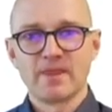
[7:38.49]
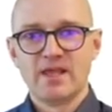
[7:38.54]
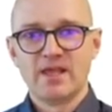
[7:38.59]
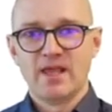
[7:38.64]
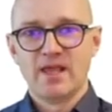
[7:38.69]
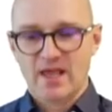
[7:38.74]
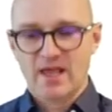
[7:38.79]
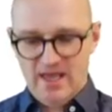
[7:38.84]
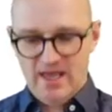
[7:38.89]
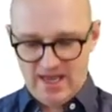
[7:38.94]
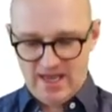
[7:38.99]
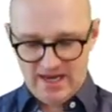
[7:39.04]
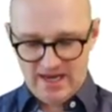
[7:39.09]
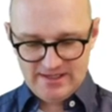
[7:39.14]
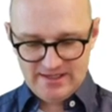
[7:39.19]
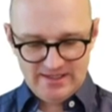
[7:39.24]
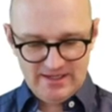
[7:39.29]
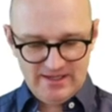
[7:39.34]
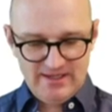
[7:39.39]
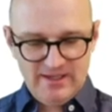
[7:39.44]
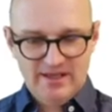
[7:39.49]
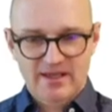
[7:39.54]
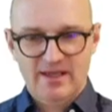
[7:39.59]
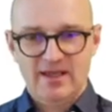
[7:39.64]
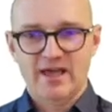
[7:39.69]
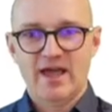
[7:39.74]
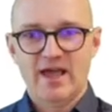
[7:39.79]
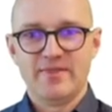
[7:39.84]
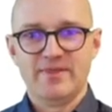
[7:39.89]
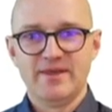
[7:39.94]
And
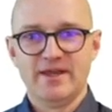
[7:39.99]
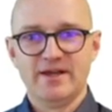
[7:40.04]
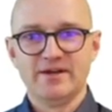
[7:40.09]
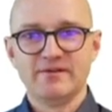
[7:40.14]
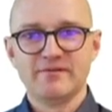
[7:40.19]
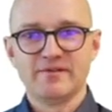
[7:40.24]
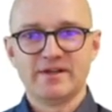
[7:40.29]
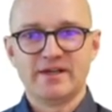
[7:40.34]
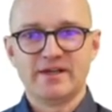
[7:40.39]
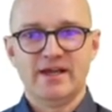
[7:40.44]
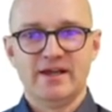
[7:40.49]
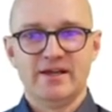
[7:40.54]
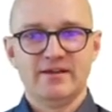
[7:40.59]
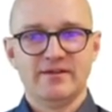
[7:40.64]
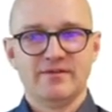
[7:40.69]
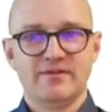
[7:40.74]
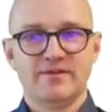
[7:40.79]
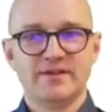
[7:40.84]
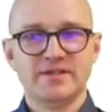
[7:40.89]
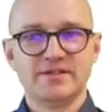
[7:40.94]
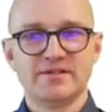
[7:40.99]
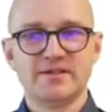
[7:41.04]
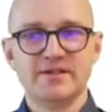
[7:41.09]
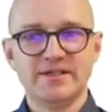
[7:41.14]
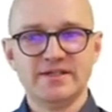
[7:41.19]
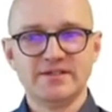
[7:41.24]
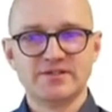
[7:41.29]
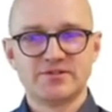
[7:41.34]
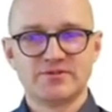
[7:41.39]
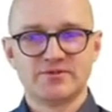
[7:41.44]
at the end of the day, this leads
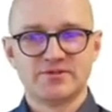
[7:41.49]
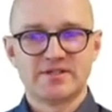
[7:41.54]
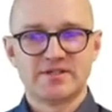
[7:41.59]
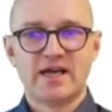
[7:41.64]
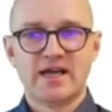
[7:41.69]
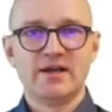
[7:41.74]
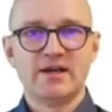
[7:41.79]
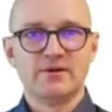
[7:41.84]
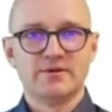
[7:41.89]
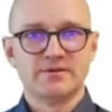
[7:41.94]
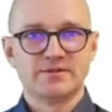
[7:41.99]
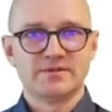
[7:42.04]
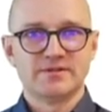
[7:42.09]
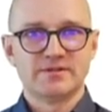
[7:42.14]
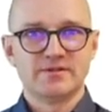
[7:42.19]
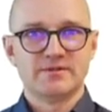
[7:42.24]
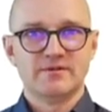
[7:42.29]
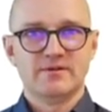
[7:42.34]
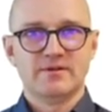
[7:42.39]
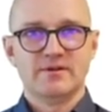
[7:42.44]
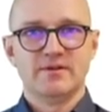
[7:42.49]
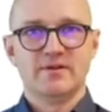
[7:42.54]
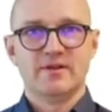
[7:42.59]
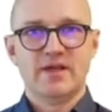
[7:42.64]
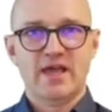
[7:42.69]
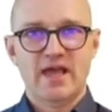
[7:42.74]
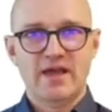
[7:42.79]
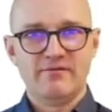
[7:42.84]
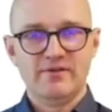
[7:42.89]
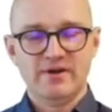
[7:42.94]
to silos.
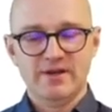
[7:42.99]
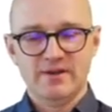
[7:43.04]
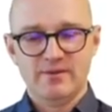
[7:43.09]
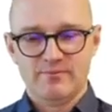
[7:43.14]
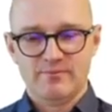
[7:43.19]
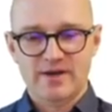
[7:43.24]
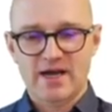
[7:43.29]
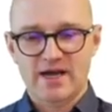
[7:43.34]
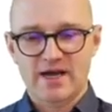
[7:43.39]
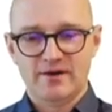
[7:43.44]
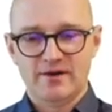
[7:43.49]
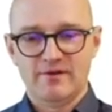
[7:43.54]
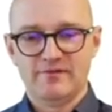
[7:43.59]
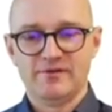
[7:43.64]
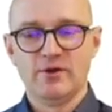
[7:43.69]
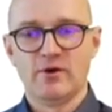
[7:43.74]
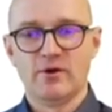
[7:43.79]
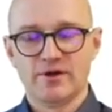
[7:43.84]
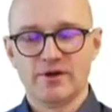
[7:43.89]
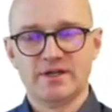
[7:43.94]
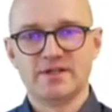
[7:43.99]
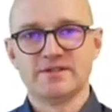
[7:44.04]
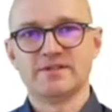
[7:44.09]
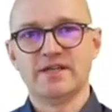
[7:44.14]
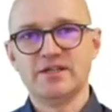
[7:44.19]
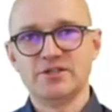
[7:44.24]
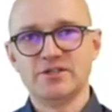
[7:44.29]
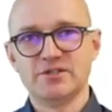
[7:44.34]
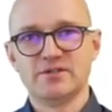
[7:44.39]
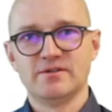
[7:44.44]
Every part of the
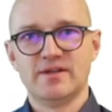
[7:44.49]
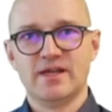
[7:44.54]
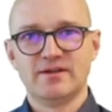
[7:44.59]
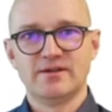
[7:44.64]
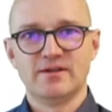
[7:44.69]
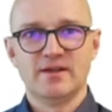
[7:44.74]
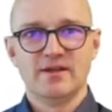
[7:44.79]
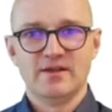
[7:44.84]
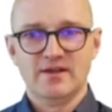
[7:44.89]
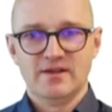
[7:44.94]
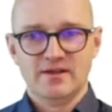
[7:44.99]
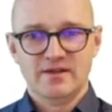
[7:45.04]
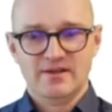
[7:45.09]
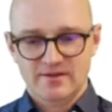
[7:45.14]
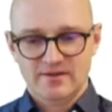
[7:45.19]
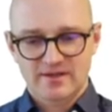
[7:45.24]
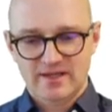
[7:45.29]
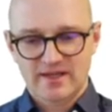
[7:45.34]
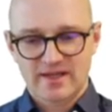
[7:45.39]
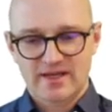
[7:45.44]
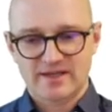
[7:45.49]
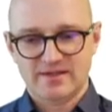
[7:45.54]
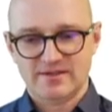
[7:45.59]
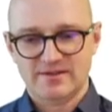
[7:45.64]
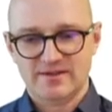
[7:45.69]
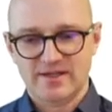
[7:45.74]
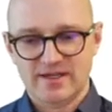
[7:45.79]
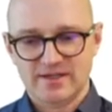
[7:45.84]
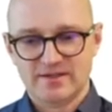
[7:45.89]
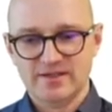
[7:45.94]
organization that
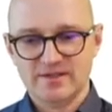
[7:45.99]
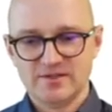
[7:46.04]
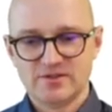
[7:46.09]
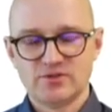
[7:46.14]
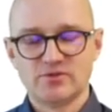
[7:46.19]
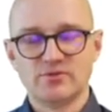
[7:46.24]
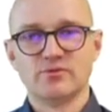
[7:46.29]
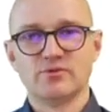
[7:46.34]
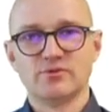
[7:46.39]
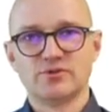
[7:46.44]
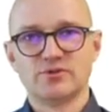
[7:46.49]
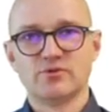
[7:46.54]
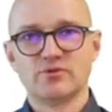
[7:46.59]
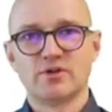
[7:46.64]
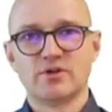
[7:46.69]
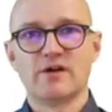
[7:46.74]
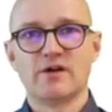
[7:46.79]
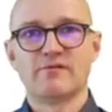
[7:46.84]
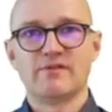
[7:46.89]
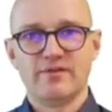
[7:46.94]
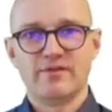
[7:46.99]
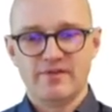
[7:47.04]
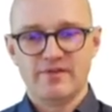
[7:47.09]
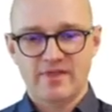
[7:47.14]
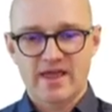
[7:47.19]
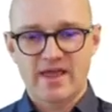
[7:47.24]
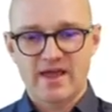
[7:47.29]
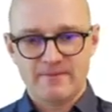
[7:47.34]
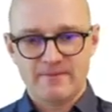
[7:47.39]
needs to govern their